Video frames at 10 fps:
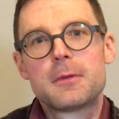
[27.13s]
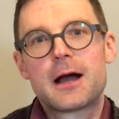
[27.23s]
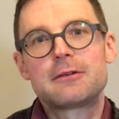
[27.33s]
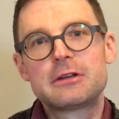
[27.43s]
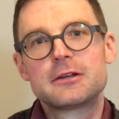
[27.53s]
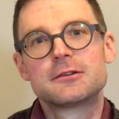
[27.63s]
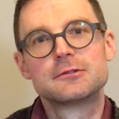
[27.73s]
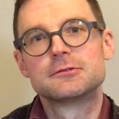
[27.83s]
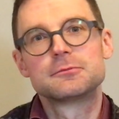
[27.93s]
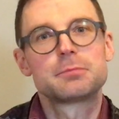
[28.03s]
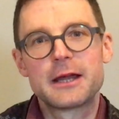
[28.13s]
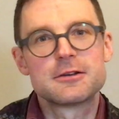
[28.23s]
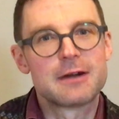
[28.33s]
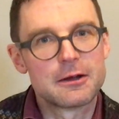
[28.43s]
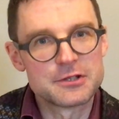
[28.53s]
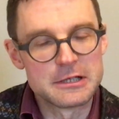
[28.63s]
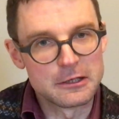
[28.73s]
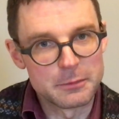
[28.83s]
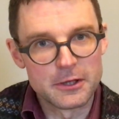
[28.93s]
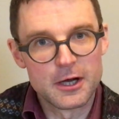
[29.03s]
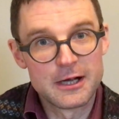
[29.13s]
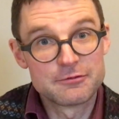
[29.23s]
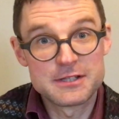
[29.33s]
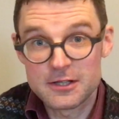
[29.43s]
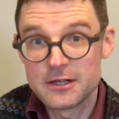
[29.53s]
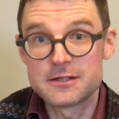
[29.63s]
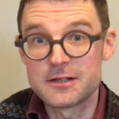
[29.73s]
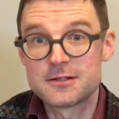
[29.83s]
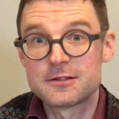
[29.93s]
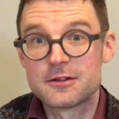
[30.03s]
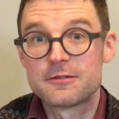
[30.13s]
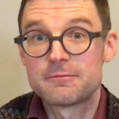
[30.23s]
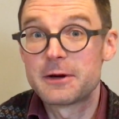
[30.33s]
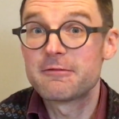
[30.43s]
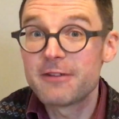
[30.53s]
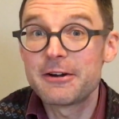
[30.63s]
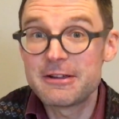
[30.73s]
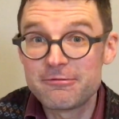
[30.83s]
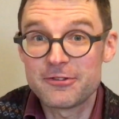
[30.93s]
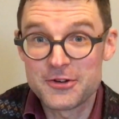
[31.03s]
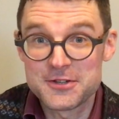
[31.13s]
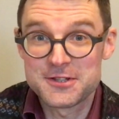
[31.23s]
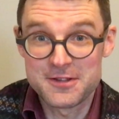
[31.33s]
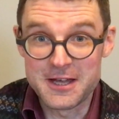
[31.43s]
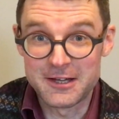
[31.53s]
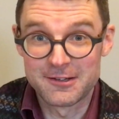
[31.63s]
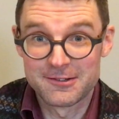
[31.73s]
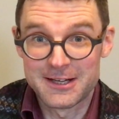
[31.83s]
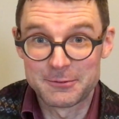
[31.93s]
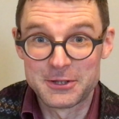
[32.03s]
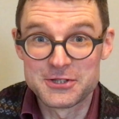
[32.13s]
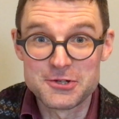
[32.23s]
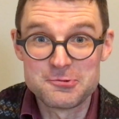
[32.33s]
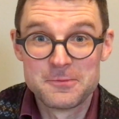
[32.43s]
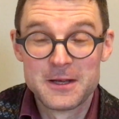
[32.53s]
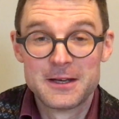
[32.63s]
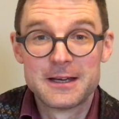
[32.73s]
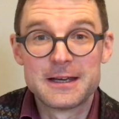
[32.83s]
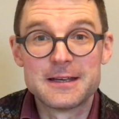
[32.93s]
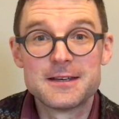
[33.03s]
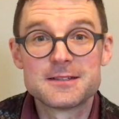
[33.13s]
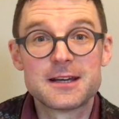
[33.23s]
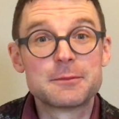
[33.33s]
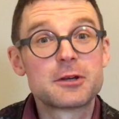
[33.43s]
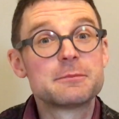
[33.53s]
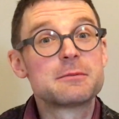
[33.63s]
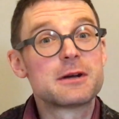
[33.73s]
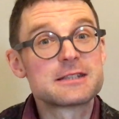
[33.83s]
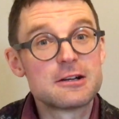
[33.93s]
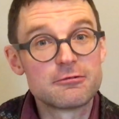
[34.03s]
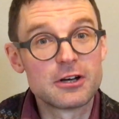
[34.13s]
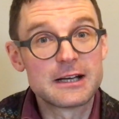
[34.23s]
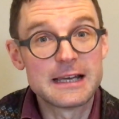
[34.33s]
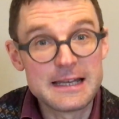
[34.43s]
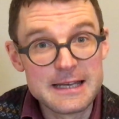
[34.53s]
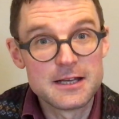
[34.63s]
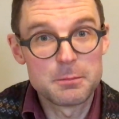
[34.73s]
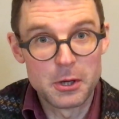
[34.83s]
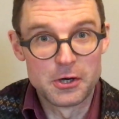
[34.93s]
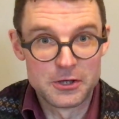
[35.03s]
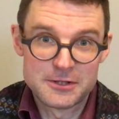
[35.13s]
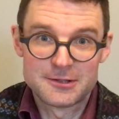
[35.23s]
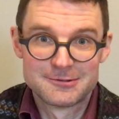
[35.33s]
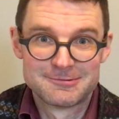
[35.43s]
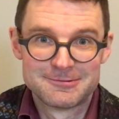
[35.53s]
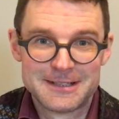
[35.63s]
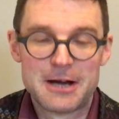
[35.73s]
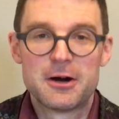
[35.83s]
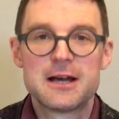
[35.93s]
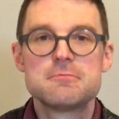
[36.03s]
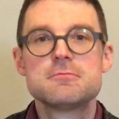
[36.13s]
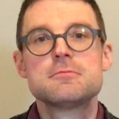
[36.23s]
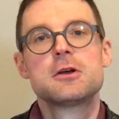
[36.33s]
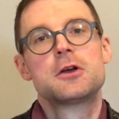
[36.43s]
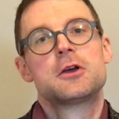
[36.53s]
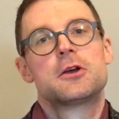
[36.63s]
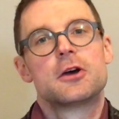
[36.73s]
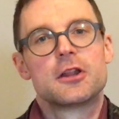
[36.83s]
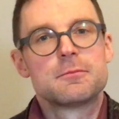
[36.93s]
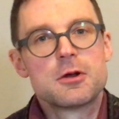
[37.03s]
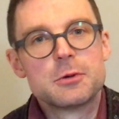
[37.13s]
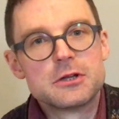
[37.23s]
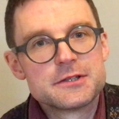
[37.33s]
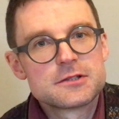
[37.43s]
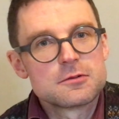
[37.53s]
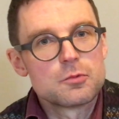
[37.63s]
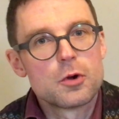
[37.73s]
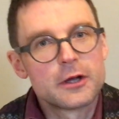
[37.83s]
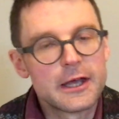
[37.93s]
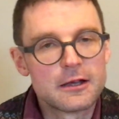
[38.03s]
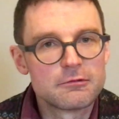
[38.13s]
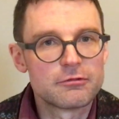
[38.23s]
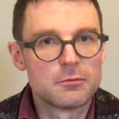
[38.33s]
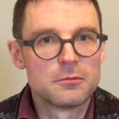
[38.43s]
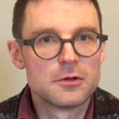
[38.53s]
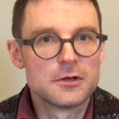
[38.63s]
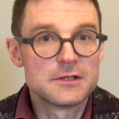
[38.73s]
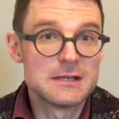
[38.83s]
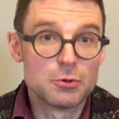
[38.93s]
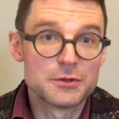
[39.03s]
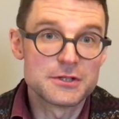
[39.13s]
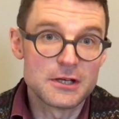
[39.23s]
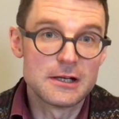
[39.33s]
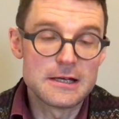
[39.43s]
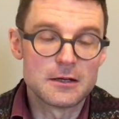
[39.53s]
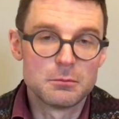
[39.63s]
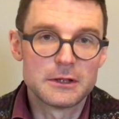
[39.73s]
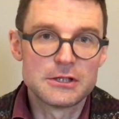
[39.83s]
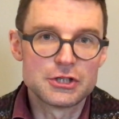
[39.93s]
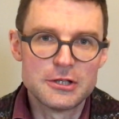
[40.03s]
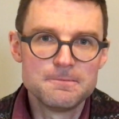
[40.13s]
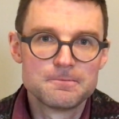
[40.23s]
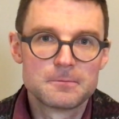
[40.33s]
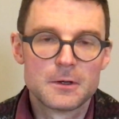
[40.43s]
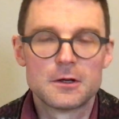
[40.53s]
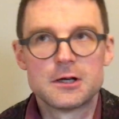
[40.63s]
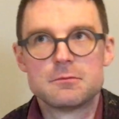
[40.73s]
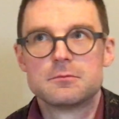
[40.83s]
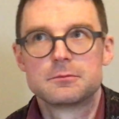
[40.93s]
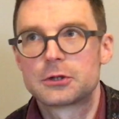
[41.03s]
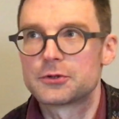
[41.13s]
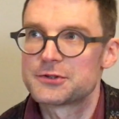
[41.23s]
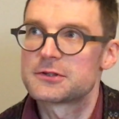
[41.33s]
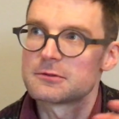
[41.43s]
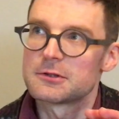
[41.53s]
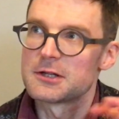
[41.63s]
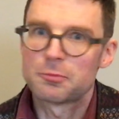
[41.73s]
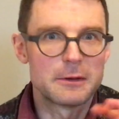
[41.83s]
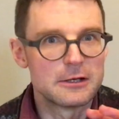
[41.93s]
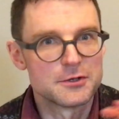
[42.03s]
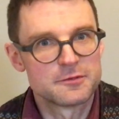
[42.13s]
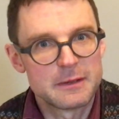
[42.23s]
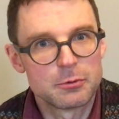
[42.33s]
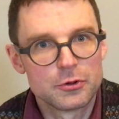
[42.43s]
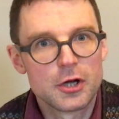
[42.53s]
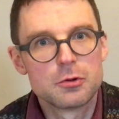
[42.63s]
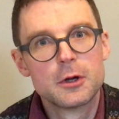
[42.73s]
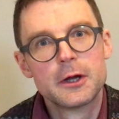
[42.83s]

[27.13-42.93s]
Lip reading: Having played around a little bit, I've decided that my very first thing that I'm going to do is I'm going to make myself a cleaner part. Now, I'm at the moment working from the T-Ball Surly completion because, as probably lots of people know,